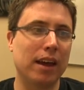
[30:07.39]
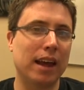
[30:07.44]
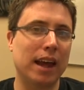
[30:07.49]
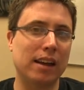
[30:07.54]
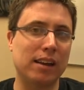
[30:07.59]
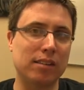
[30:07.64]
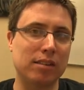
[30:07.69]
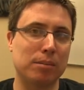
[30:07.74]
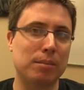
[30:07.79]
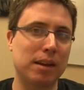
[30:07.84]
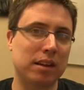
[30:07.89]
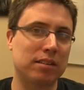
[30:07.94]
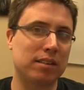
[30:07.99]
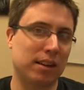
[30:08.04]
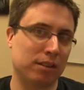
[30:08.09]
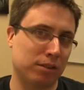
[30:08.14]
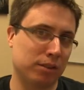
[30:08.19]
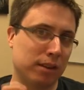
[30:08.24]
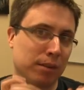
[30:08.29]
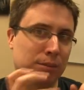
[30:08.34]
it doesn't make
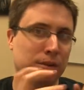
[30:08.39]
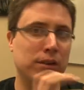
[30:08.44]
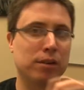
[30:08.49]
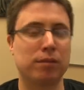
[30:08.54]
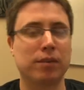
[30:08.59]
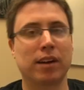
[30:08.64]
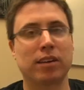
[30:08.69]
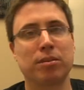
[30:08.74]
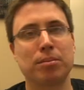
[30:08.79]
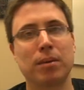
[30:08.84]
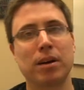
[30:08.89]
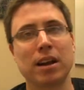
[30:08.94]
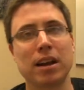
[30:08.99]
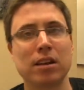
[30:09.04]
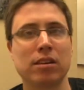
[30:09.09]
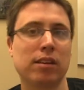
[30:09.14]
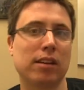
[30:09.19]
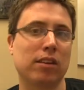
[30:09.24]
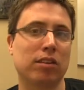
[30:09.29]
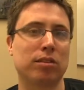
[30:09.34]
sense for them to invest
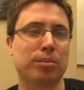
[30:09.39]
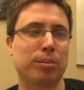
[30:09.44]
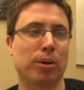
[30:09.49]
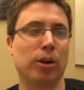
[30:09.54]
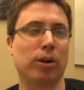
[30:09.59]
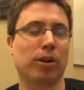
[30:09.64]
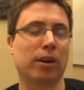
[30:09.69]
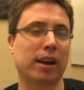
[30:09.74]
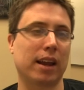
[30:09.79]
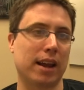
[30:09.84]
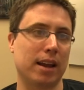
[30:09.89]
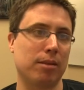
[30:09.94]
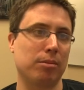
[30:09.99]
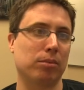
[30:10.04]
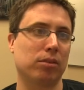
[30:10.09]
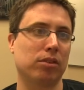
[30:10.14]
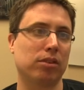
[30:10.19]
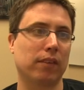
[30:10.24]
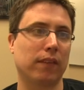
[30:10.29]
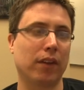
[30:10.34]
money into these smaller
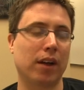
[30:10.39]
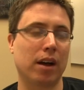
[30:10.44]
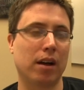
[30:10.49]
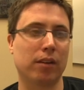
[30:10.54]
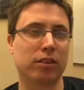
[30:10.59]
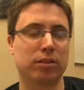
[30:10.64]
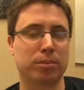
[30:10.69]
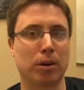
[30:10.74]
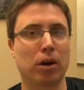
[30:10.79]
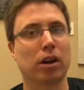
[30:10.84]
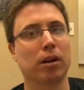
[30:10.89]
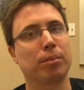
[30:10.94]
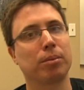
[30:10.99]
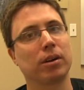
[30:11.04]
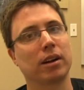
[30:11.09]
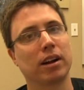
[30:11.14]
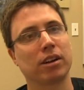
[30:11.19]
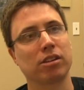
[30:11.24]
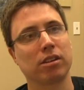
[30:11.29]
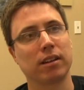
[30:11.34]
games, smaller
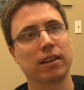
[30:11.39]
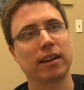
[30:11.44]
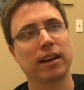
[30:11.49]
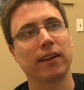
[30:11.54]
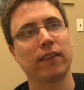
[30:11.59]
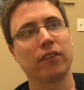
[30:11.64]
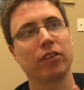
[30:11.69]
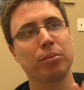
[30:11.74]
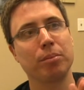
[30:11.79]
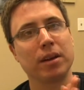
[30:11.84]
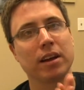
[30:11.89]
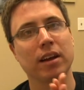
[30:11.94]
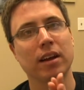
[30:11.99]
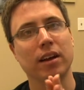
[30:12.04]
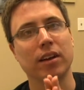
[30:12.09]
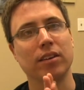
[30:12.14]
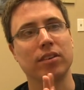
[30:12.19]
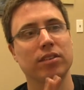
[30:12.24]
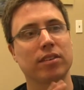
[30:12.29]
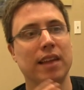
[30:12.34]
production things,
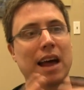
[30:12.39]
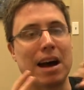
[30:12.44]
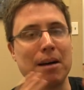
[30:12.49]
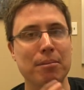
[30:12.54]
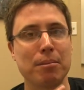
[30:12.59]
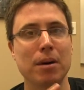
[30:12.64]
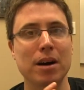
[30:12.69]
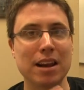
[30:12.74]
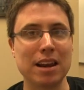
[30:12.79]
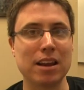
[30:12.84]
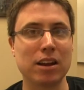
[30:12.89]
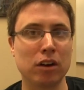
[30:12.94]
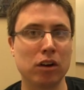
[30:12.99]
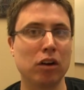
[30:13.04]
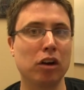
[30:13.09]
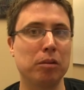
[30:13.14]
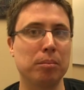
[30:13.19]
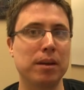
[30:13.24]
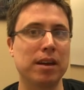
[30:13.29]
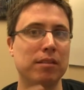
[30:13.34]
because that money
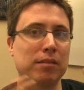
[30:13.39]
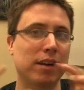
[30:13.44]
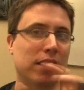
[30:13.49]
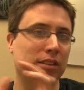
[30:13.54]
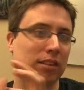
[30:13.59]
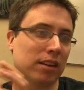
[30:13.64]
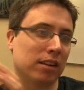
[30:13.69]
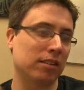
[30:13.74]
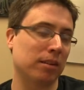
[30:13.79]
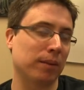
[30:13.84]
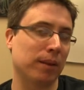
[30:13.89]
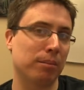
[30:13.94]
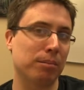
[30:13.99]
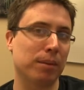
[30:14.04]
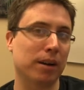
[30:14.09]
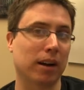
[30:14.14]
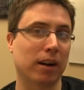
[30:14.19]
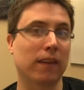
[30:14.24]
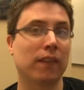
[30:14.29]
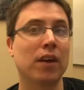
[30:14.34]
could be invested in something
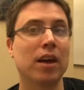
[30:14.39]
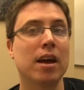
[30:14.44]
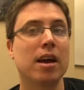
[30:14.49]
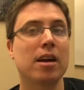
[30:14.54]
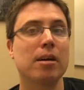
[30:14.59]
bigger.